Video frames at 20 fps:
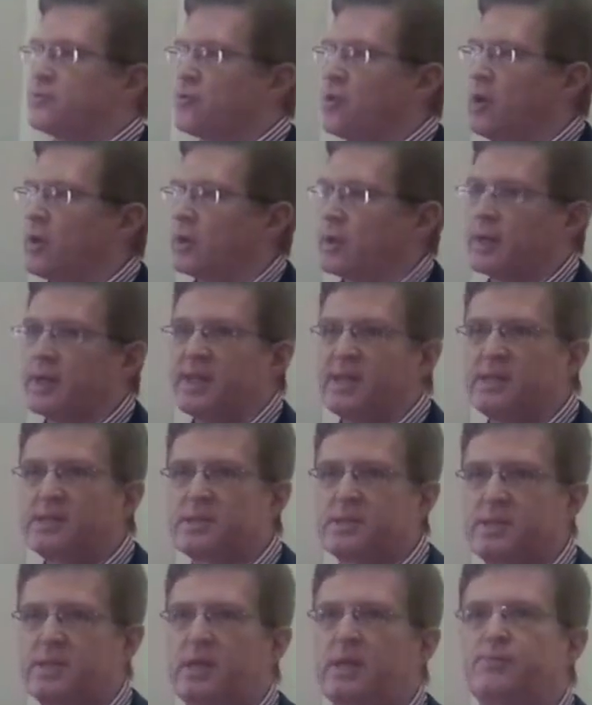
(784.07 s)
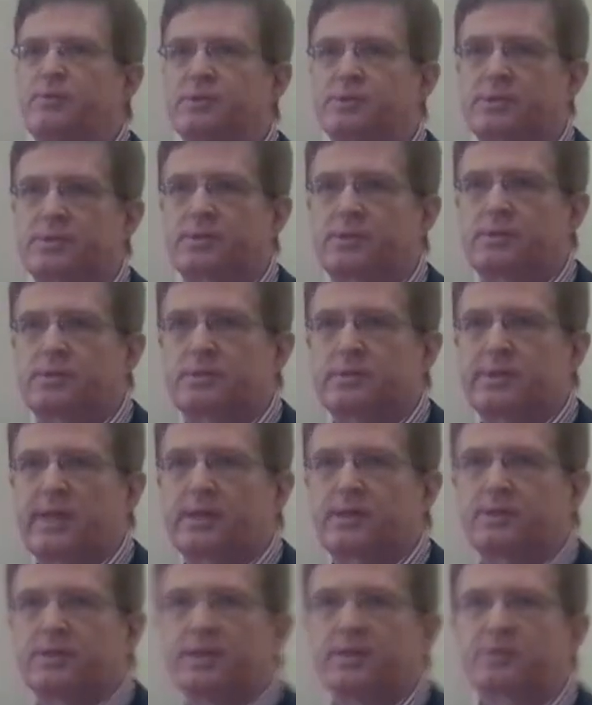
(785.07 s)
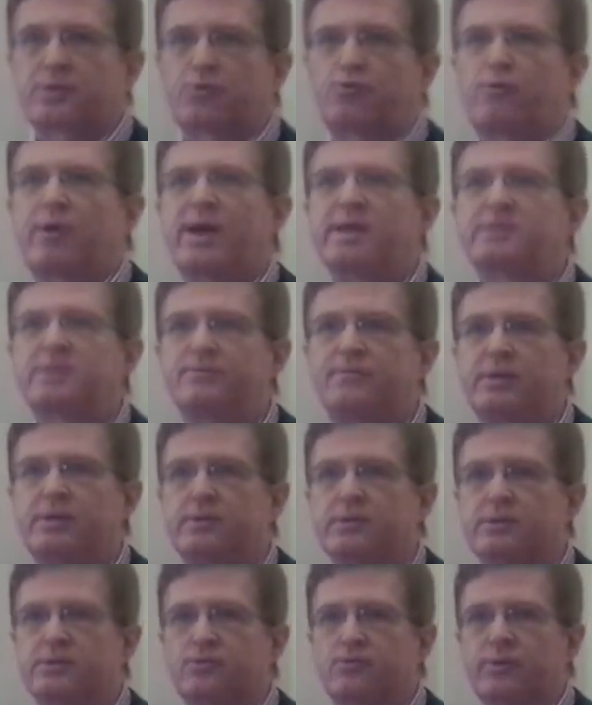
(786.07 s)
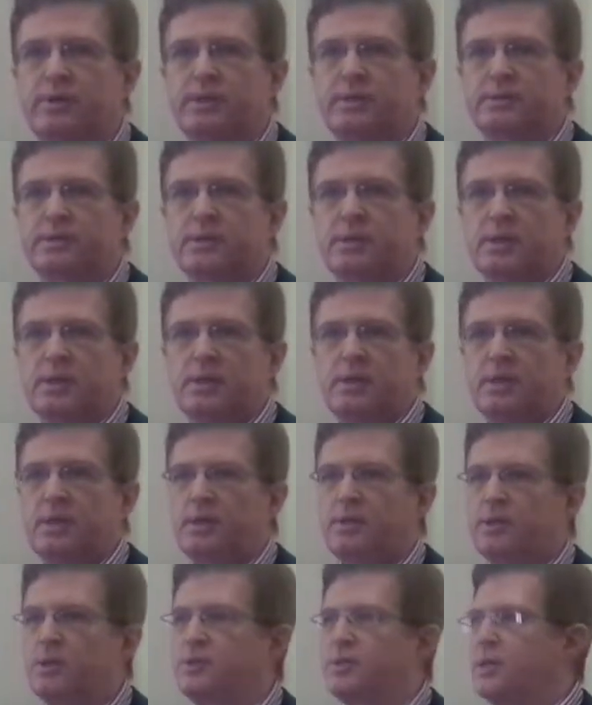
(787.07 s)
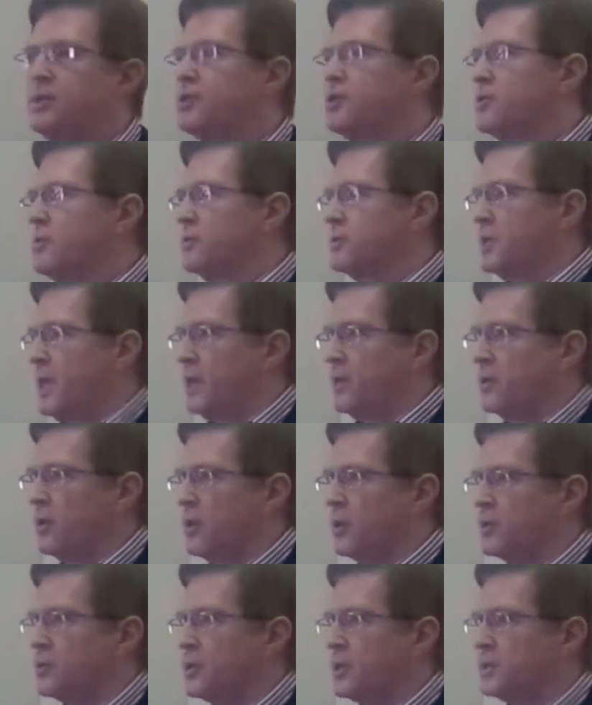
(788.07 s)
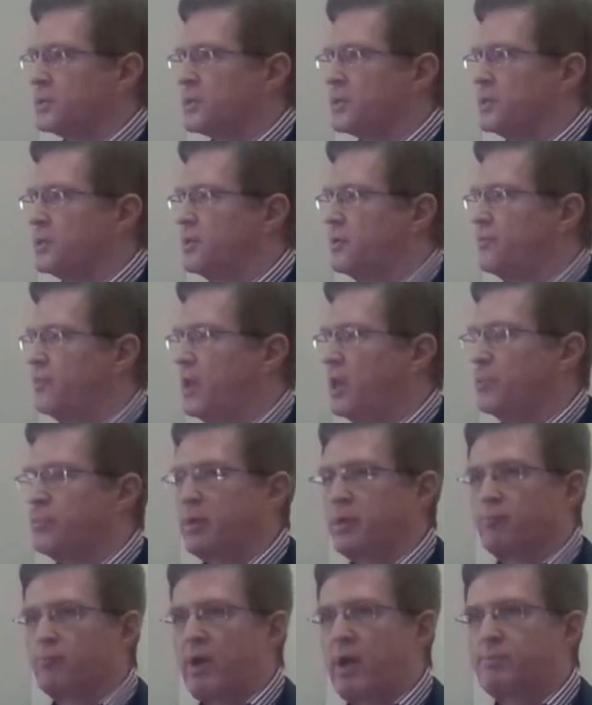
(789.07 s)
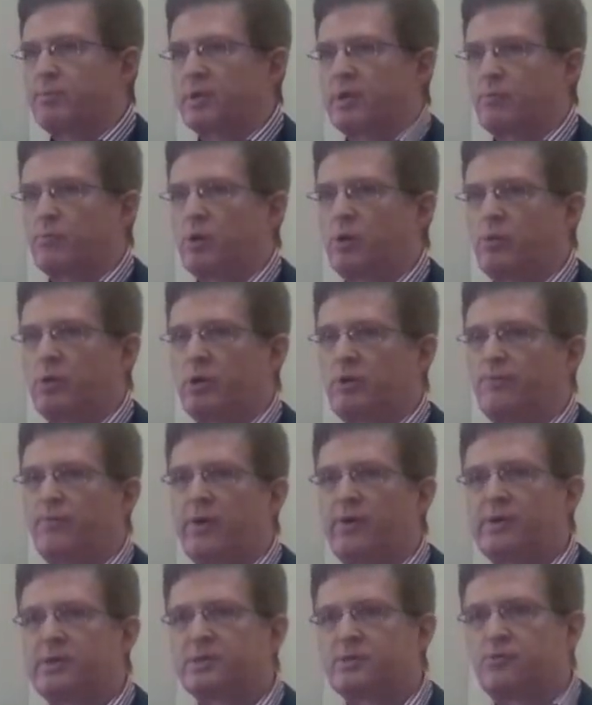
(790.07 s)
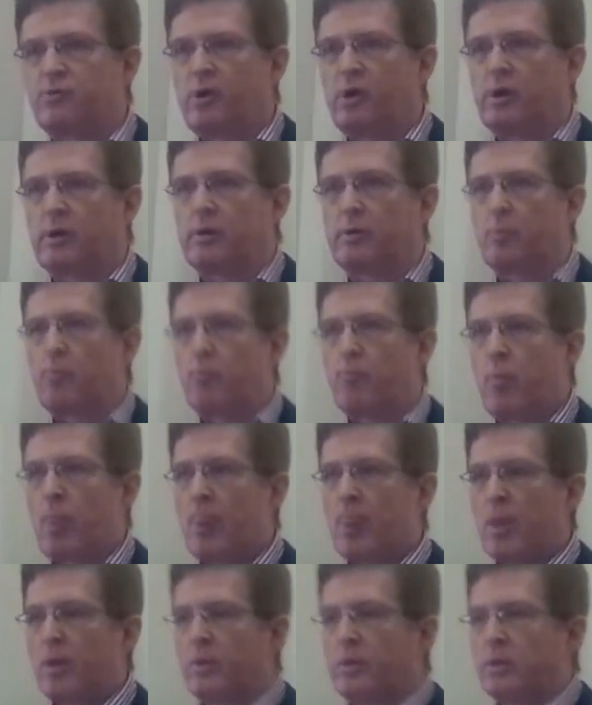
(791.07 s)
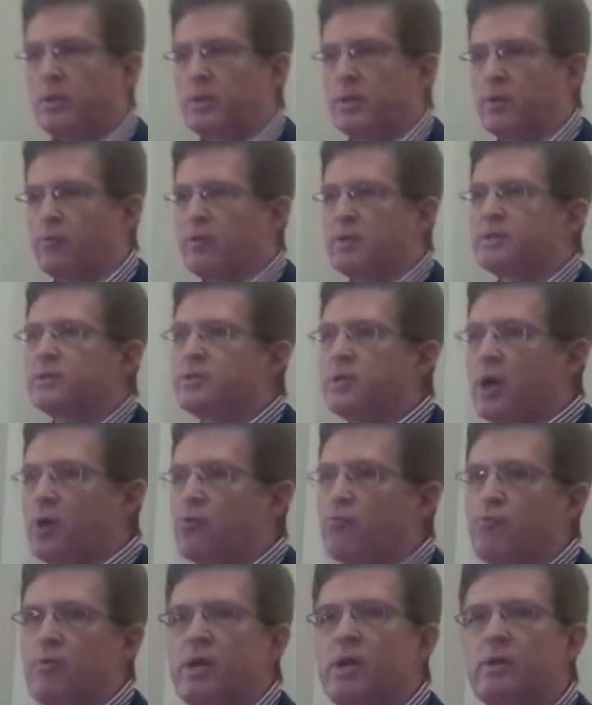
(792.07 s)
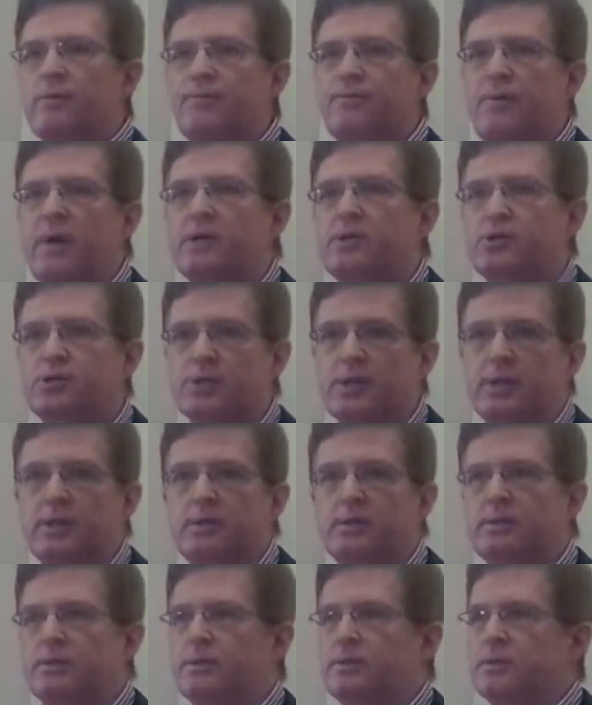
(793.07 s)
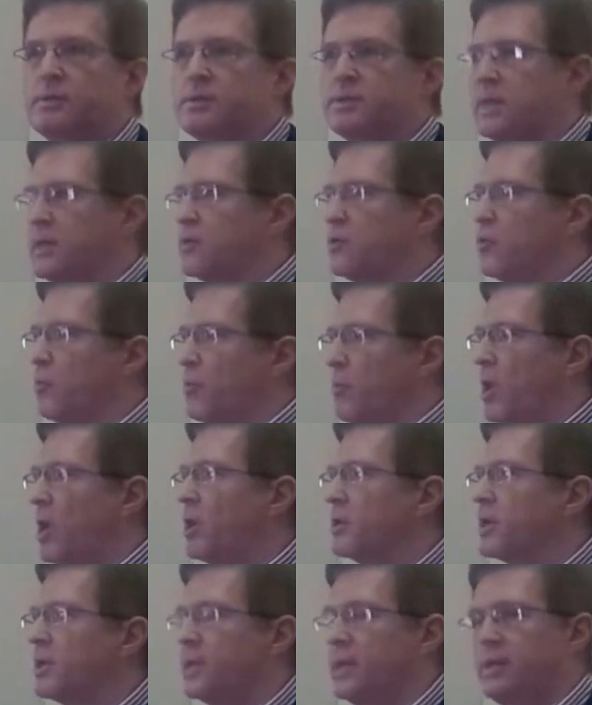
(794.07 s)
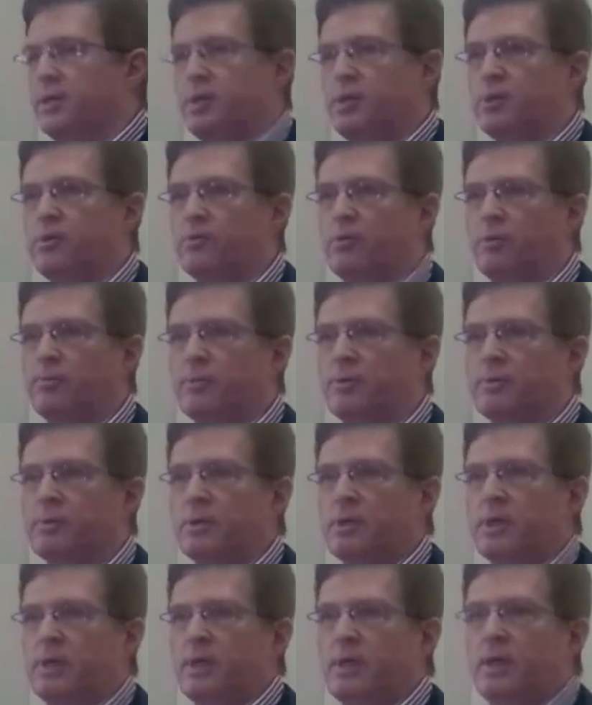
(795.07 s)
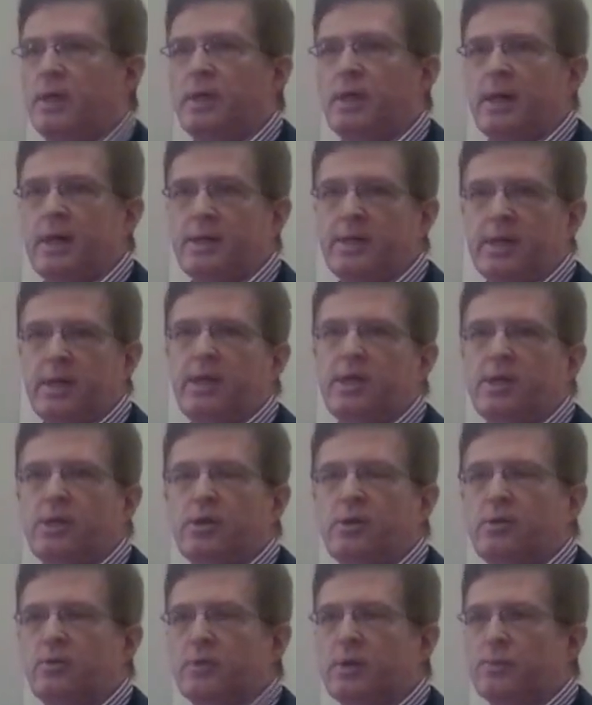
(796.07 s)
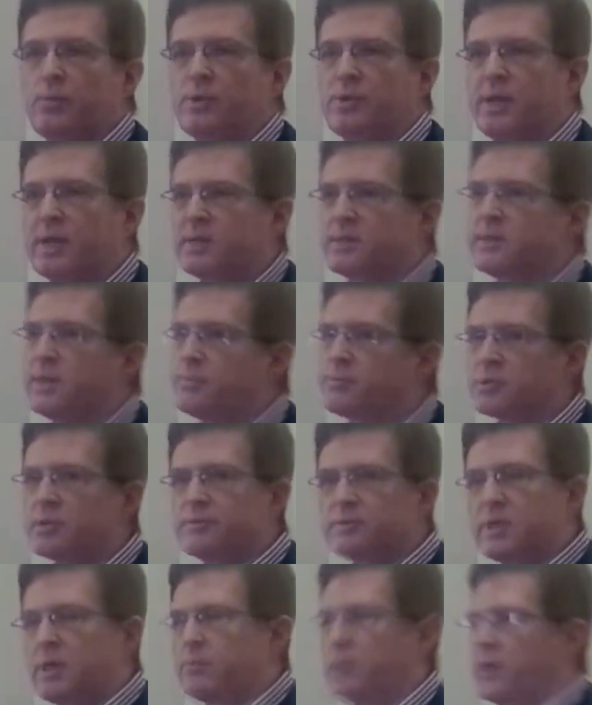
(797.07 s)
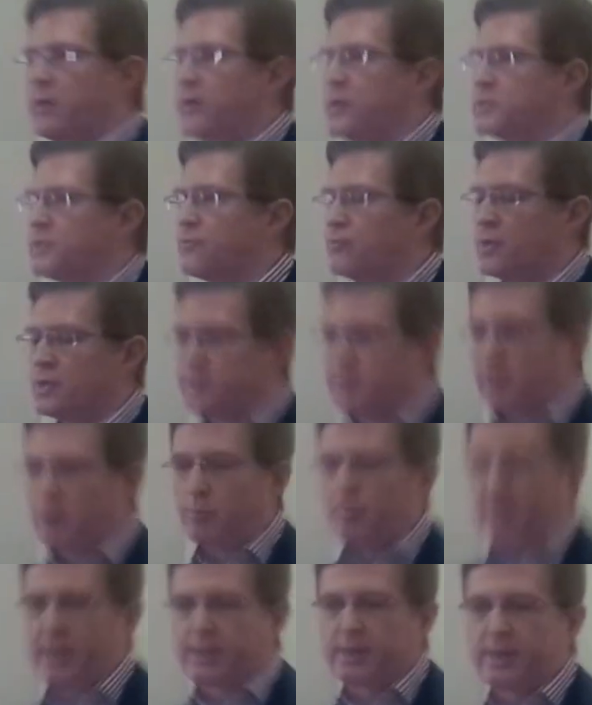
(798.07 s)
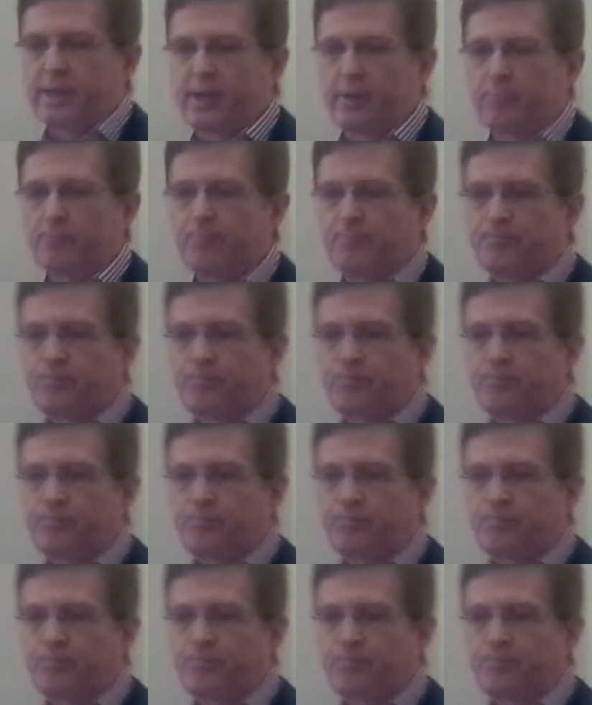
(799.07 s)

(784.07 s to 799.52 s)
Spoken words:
strong in its service sector, its creative industries, the digital technologies that are developing rapidly, where we are very strong, there is no real functioning single market in Europe, in the EU, with the exception of some areas of retail banking.